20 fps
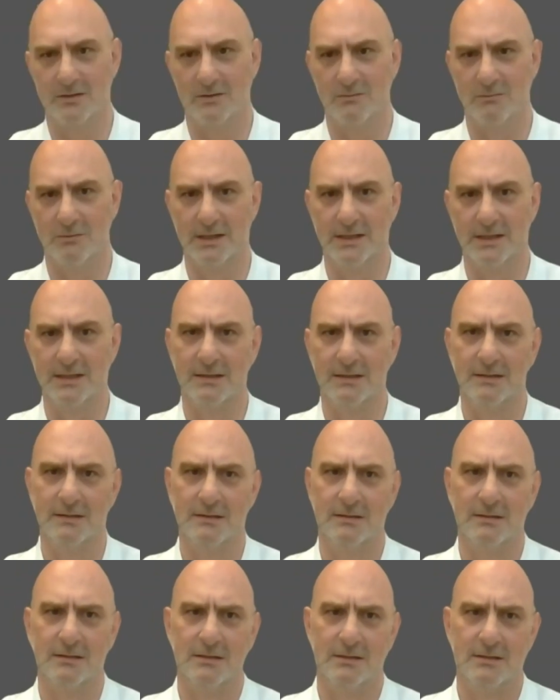in your way.
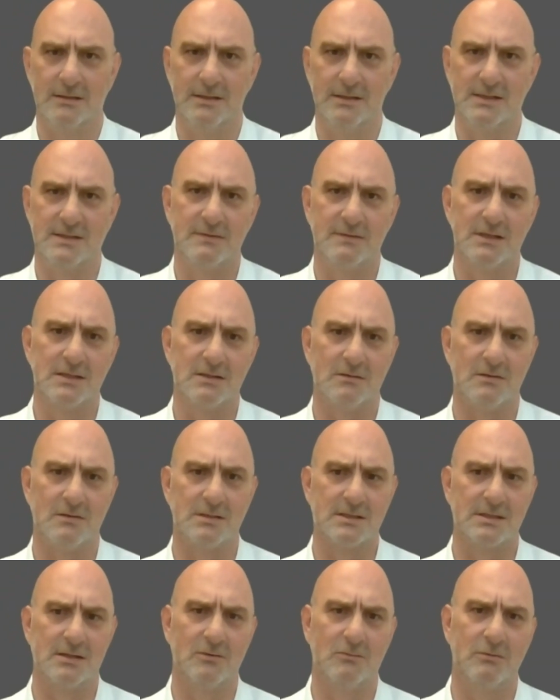Is this
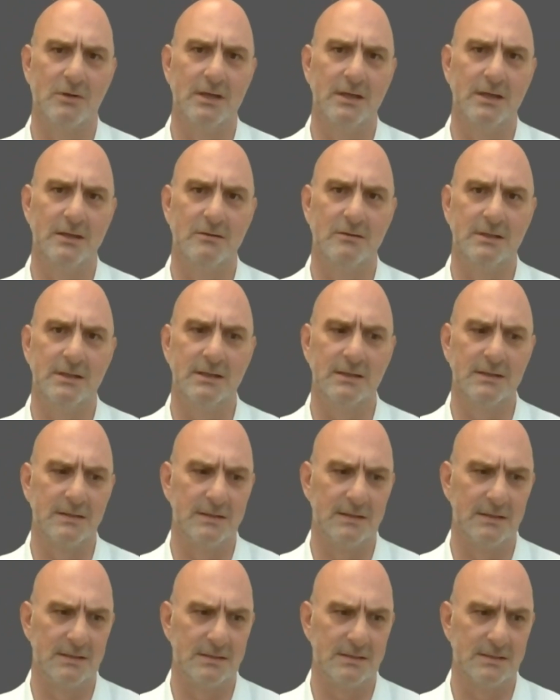also where you
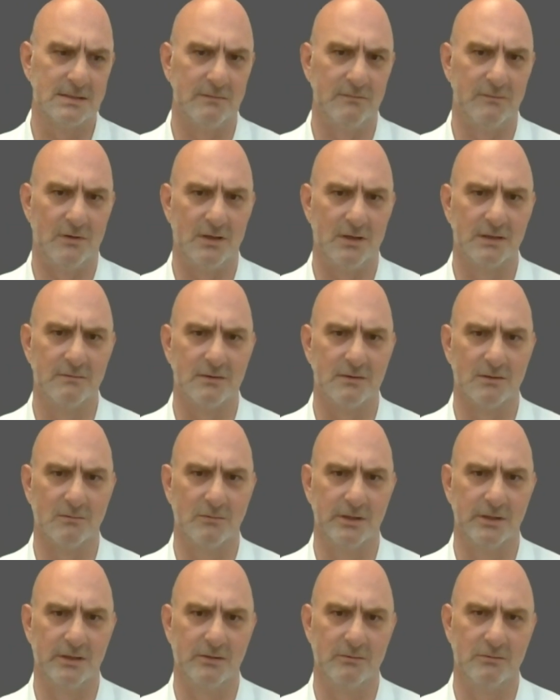did the
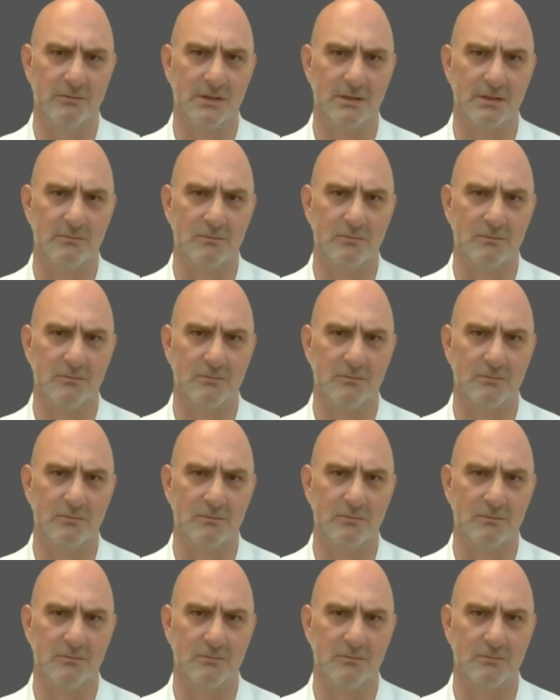survival, where you